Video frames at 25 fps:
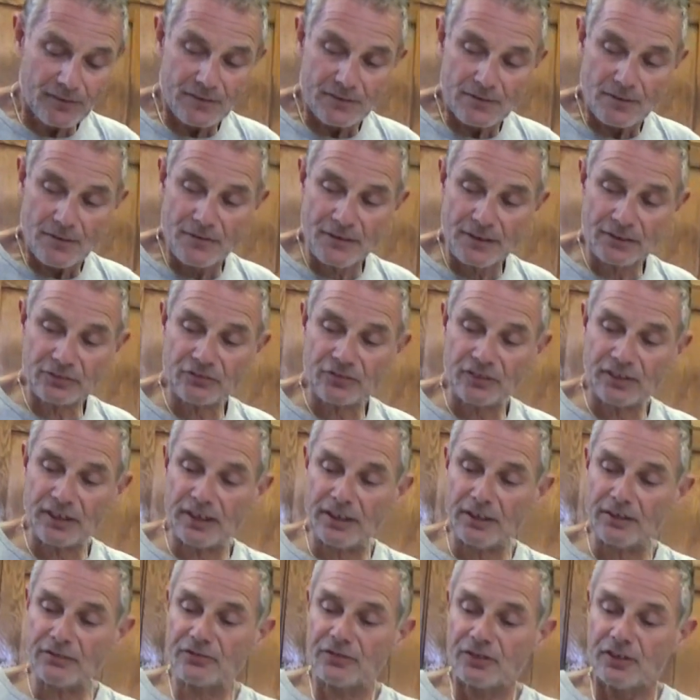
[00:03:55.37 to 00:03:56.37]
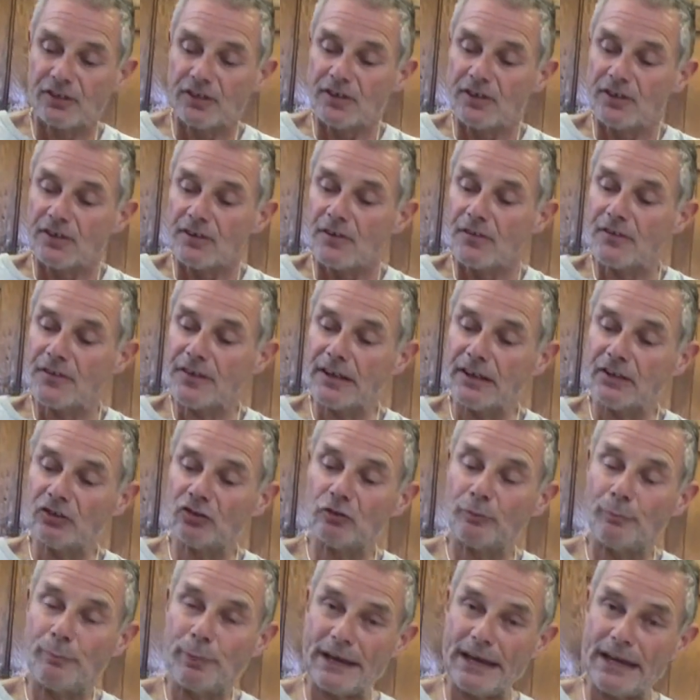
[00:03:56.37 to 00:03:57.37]
This is the
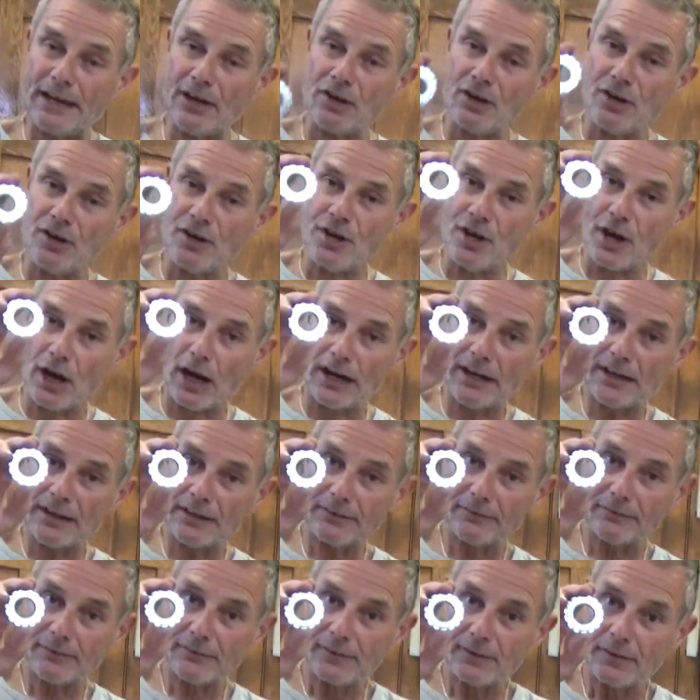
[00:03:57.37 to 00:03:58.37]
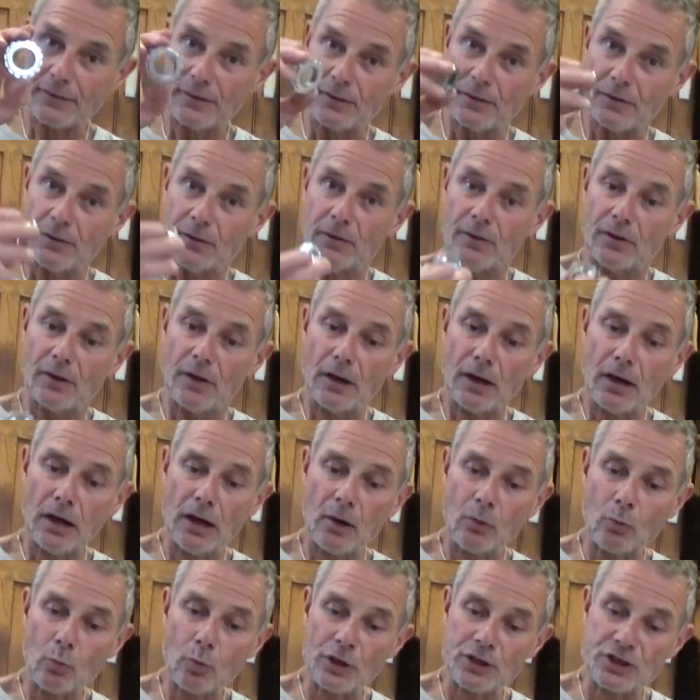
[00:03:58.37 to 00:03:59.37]
spanner nut,
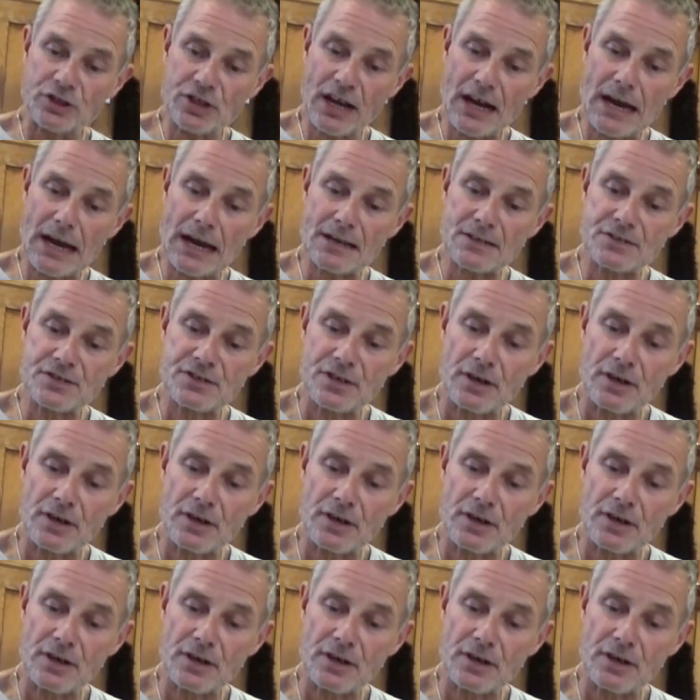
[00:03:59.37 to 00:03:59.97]
which has